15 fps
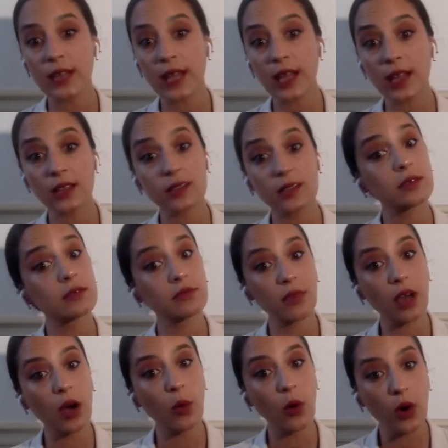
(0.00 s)
new
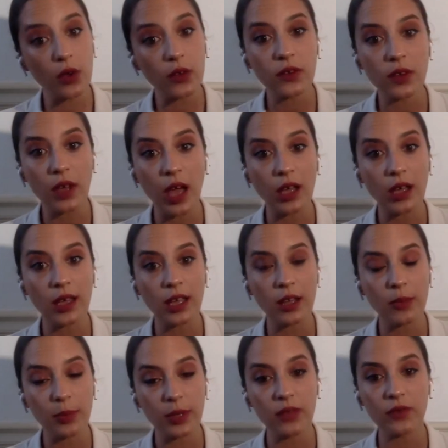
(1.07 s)
talent award, I
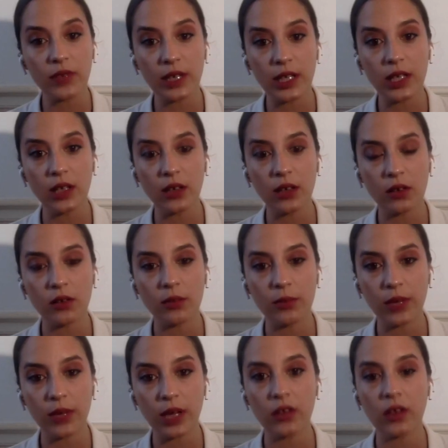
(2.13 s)
get been really
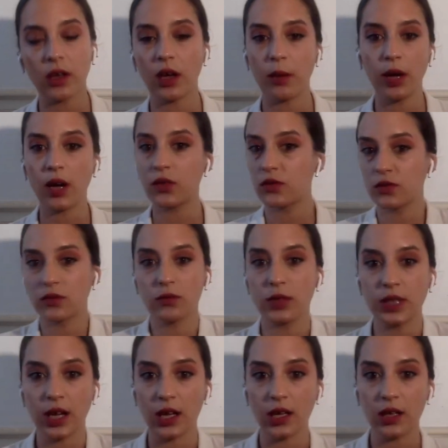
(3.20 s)
uh, proud uh, about
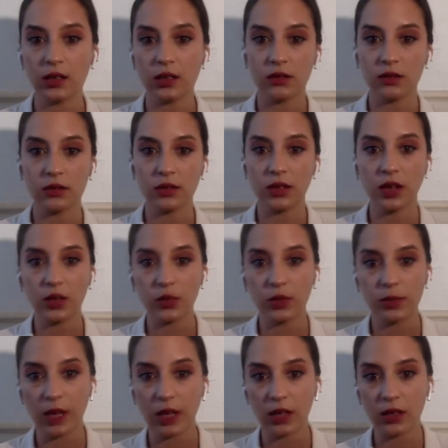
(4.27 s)
what I
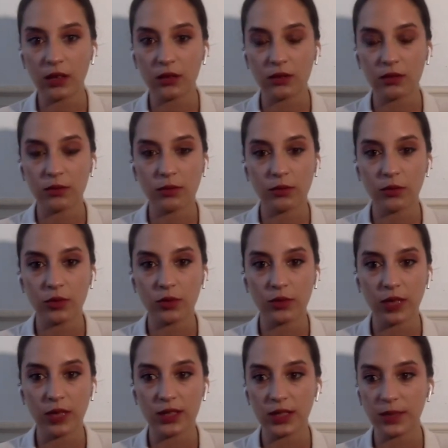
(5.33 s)
done with my um,
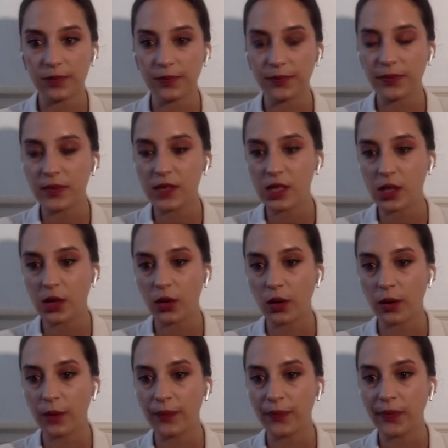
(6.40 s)
with my team.
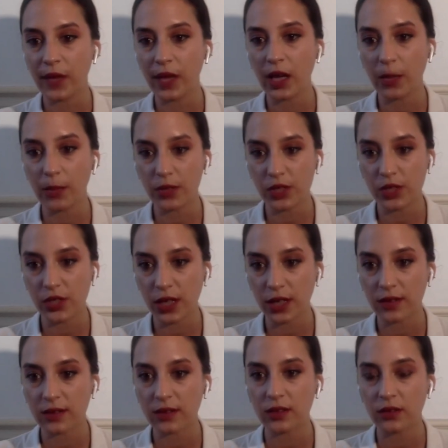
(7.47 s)
So um, mm-hmm. I
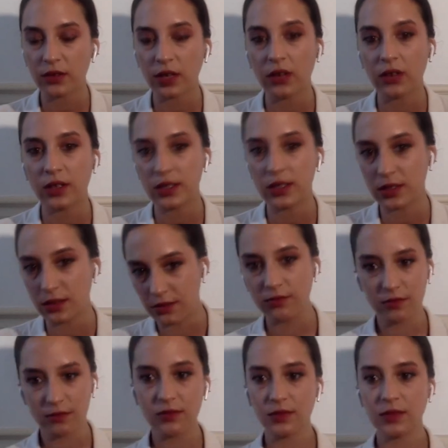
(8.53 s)
appreciate the
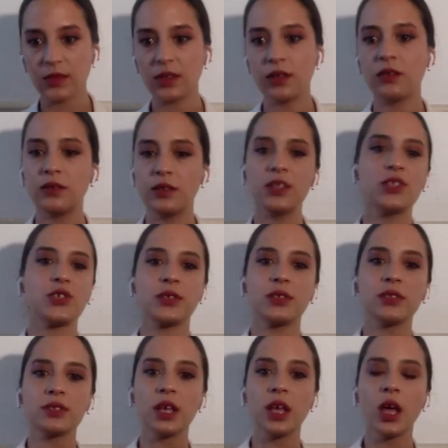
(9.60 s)

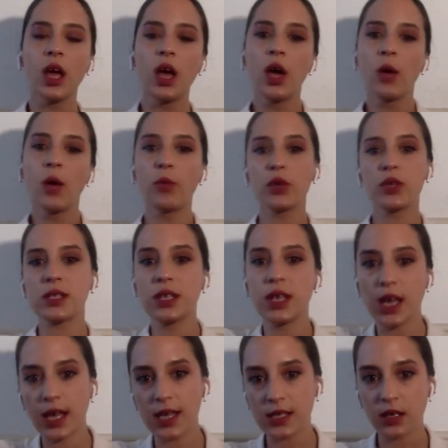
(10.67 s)
recognitions,
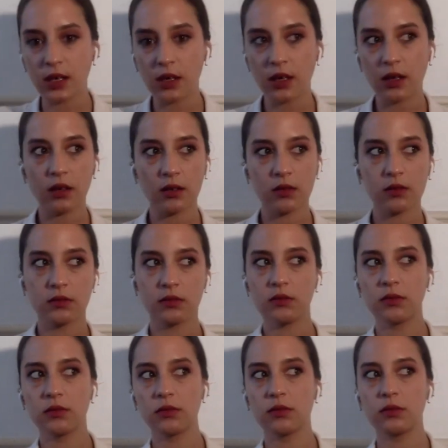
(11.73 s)
mostly as a